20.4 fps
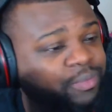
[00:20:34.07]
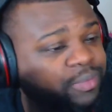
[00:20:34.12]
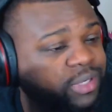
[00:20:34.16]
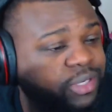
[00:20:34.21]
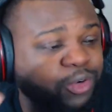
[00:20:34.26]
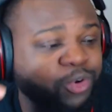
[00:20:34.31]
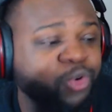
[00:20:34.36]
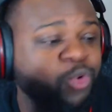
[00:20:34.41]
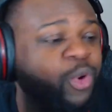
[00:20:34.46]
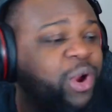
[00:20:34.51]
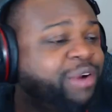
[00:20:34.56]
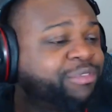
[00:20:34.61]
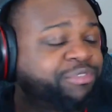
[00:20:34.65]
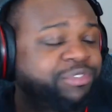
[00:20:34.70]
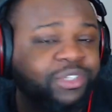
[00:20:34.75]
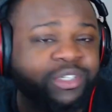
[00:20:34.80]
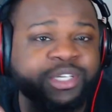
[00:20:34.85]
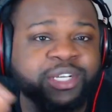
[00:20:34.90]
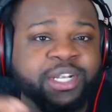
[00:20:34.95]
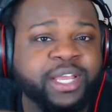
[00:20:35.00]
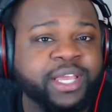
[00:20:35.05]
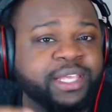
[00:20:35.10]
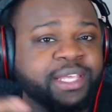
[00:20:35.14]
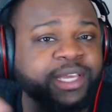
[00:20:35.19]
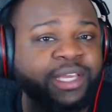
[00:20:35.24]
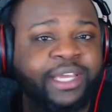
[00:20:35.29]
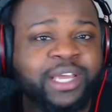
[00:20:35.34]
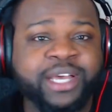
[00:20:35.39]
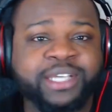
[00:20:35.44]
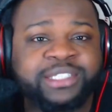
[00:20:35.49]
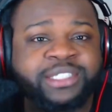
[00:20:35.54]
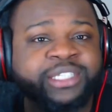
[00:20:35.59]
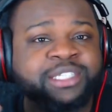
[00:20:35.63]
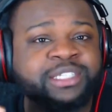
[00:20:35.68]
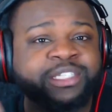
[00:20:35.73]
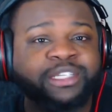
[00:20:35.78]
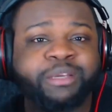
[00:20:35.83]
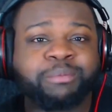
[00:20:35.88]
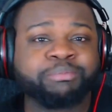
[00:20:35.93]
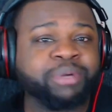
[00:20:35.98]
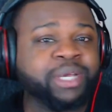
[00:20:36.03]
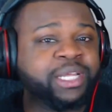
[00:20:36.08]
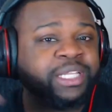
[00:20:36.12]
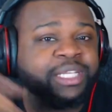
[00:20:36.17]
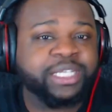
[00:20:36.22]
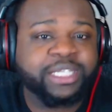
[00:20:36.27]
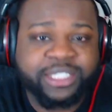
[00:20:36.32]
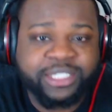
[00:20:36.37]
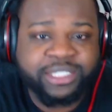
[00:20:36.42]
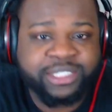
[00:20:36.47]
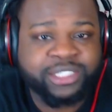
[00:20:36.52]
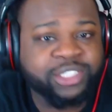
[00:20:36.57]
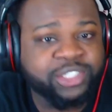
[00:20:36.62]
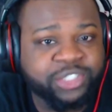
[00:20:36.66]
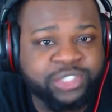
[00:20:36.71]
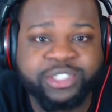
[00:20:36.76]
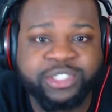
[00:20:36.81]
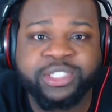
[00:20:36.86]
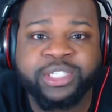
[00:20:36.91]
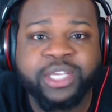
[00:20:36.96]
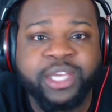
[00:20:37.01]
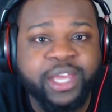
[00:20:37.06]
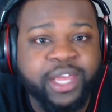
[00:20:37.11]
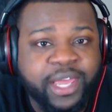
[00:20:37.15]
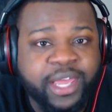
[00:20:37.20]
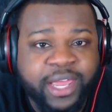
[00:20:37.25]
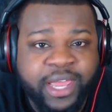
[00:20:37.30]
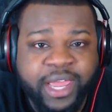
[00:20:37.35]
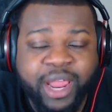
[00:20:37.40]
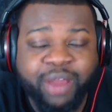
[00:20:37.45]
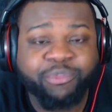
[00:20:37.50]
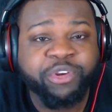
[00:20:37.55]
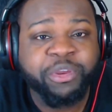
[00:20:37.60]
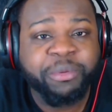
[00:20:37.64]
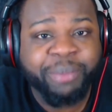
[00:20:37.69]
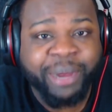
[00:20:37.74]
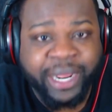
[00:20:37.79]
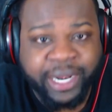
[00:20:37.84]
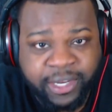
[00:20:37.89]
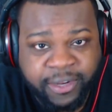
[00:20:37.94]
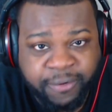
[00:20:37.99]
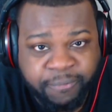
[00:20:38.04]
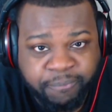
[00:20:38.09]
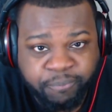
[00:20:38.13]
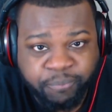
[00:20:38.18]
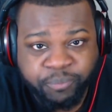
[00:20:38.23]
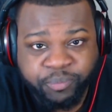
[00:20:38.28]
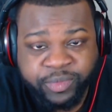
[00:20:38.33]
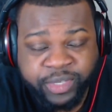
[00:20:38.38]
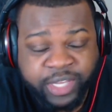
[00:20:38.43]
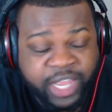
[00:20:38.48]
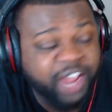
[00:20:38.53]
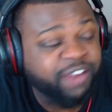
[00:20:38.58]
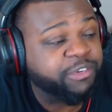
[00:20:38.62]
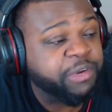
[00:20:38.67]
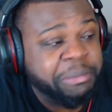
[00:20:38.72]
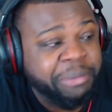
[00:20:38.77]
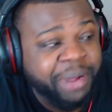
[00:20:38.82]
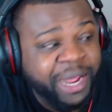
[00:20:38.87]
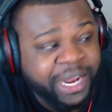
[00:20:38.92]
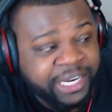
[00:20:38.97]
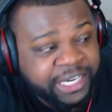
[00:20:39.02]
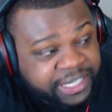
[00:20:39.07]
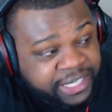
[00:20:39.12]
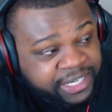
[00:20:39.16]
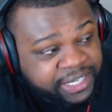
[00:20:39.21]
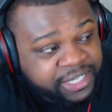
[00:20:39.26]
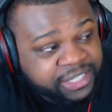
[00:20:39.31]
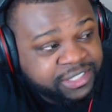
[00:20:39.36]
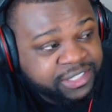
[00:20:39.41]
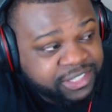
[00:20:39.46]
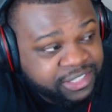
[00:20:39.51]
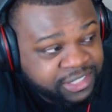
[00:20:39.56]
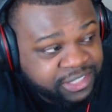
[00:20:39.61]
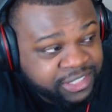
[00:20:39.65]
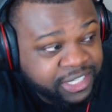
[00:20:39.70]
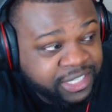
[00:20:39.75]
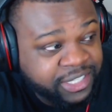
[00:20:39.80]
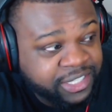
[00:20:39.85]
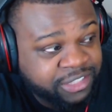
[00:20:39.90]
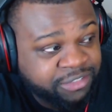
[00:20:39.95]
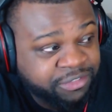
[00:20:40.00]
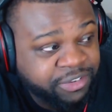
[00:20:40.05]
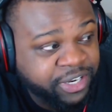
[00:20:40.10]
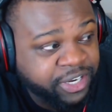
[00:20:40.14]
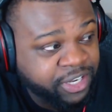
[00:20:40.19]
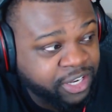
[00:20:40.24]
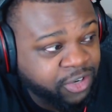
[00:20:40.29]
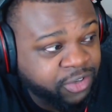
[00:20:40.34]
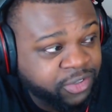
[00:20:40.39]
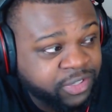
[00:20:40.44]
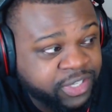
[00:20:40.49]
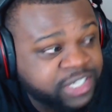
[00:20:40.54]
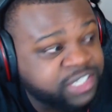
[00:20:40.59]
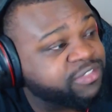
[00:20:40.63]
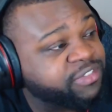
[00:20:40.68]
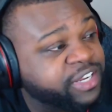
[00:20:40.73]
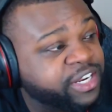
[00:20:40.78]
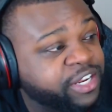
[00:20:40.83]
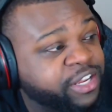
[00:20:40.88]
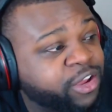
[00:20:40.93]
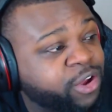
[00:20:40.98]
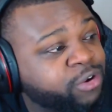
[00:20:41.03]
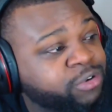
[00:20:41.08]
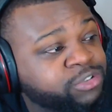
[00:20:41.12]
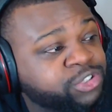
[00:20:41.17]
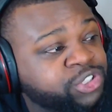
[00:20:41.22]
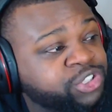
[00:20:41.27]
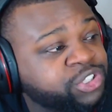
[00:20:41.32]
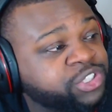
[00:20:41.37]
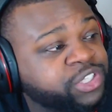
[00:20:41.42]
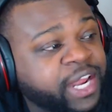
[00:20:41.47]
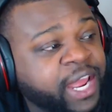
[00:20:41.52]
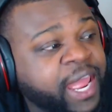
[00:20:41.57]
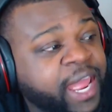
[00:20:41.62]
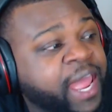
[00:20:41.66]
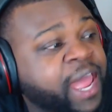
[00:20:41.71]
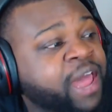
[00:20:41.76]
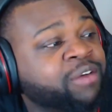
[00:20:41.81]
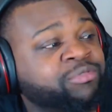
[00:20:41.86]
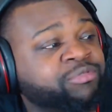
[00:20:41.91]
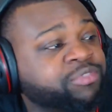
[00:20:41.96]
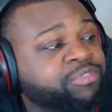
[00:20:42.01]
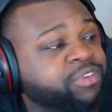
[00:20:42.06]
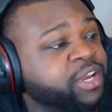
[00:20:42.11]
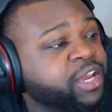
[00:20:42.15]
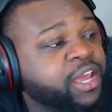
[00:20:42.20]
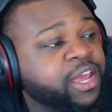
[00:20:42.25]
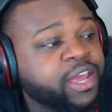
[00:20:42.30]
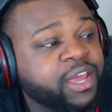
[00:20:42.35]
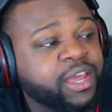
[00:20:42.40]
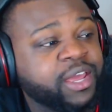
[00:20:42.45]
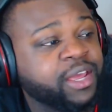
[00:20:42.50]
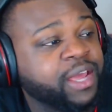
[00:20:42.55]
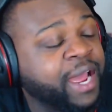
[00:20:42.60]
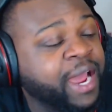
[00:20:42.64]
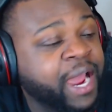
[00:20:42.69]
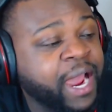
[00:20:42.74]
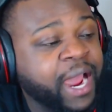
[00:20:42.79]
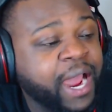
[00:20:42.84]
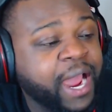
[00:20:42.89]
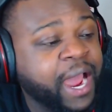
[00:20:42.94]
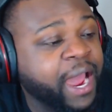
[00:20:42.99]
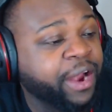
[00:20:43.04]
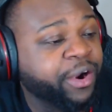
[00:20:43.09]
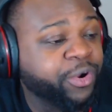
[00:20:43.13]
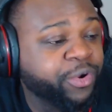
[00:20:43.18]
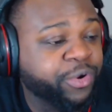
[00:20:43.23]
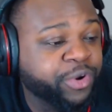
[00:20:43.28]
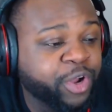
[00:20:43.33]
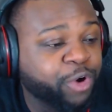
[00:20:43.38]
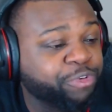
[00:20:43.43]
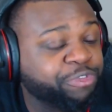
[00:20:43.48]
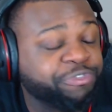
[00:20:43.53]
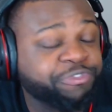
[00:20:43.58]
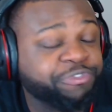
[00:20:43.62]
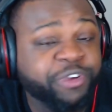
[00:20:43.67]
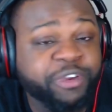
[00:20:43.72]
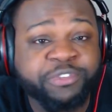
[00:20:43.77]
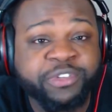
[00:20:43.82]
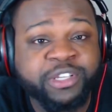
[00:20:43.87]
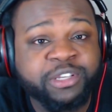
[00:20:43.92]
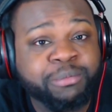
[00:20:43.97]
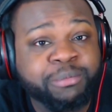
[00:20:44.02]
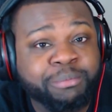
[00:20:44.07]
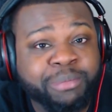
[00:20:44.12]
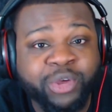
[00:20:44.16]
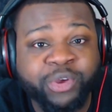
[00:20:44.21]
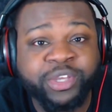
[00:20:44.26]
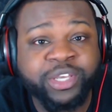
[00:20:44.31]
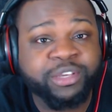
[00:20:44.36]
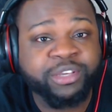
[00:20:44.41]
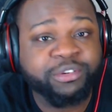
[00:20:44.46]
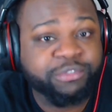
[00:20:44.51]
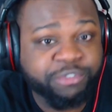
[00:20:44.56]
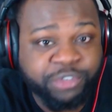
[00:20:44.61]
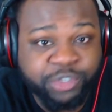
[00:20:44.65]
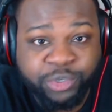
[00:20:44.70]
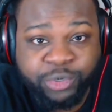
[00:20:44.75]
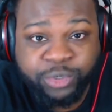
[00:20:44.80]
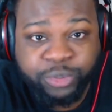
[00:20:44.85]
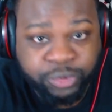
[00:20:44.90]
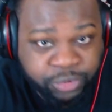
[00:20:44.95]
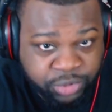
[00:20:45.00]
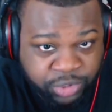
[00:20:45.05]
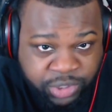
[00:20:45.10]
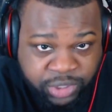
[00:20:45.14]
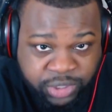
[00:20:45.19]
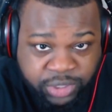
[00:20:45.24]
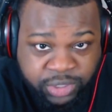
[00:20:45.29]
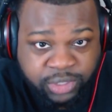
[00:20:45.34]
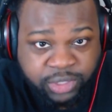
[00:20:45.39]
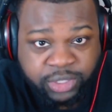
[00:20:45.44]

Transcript: whoever, your cousin, your brother, your sister, everybody. Everybody needs to see this video. This video should have I I don't know 50 million views